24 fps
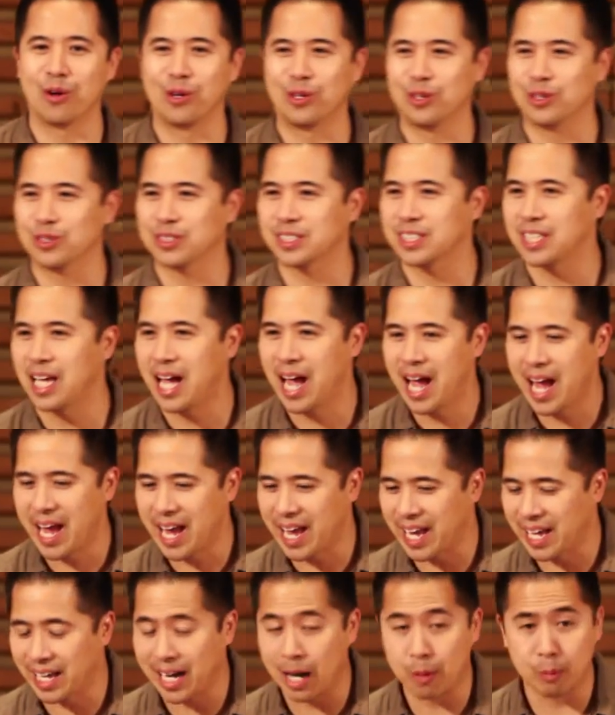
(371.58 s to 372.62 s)
goals
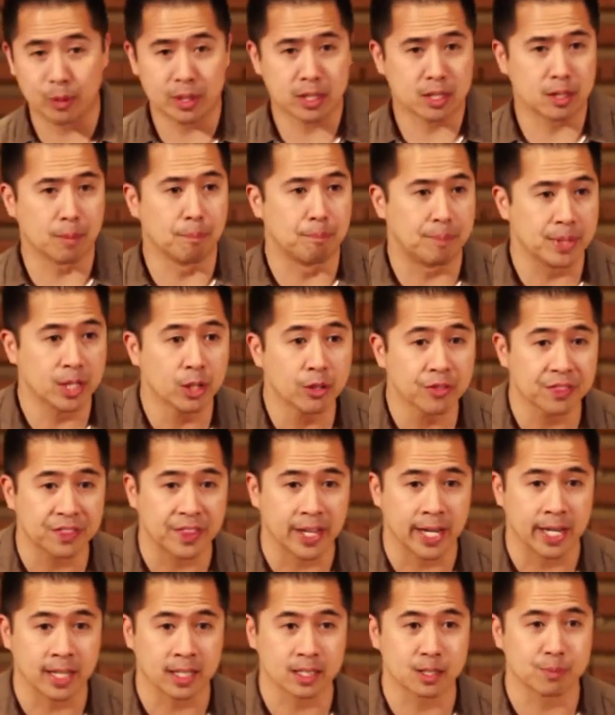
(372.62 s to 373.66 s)
and I wanted to build
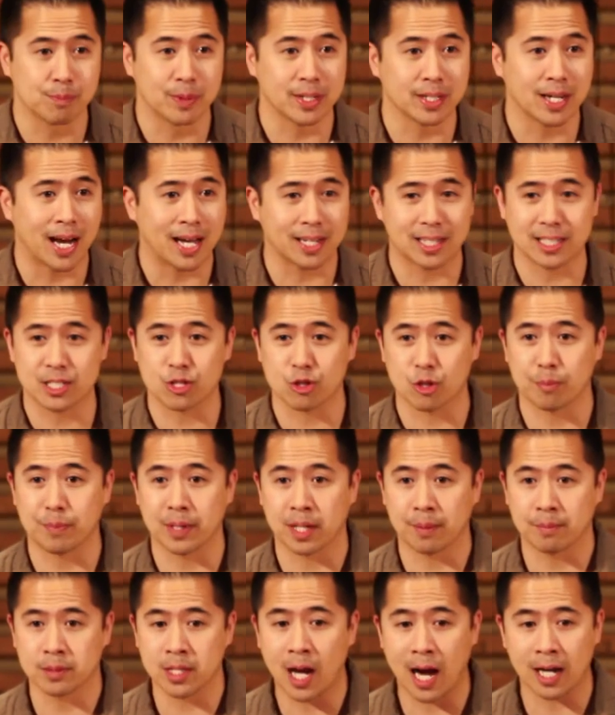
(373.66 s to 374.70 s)
things, but not necessarily
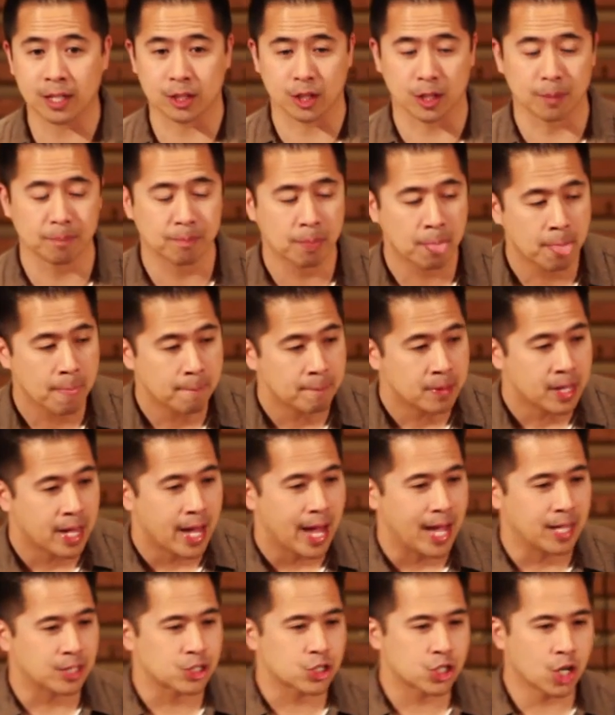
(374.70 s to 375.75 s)
become a doctor.
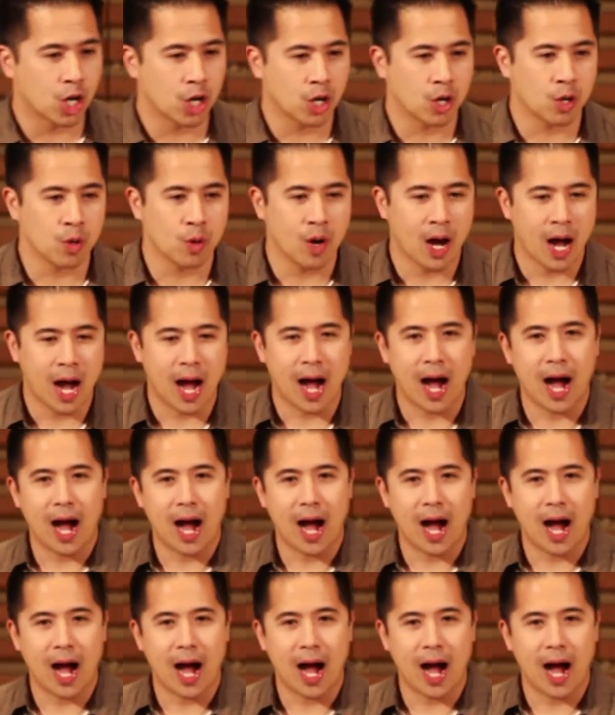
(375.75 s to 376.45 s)
And so